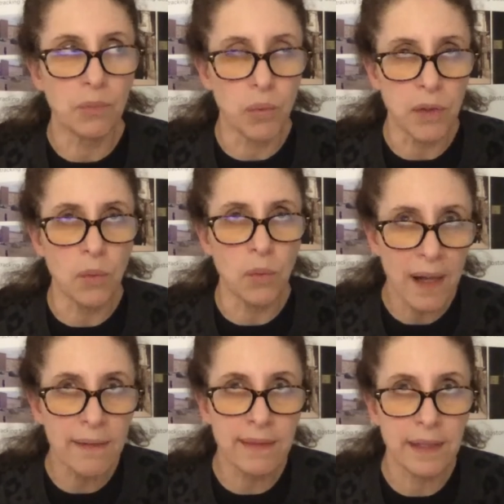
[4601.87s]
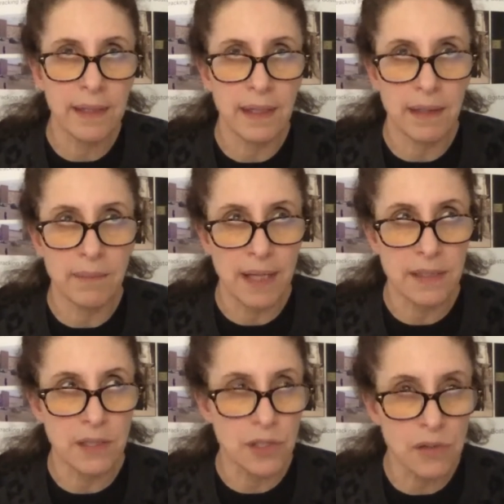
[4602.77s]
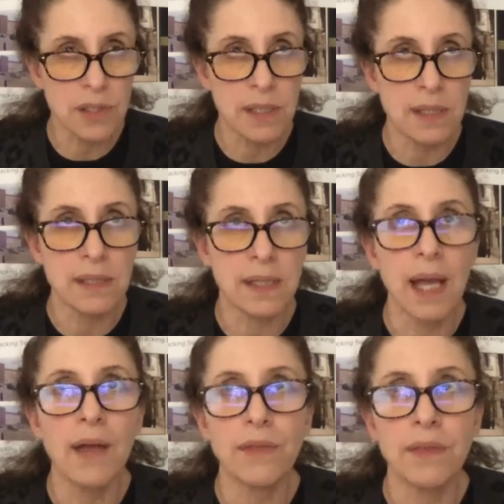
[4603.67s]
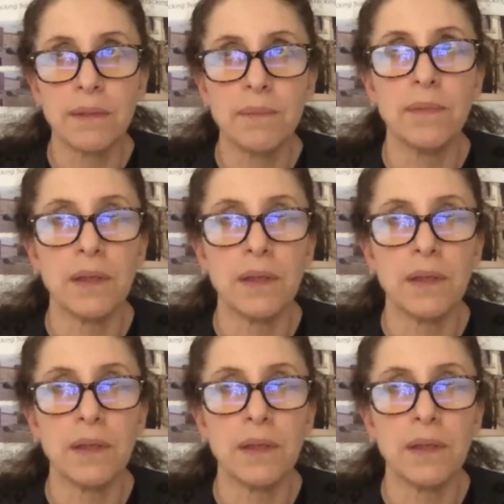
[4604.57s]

the wealthy in Massachusetts get the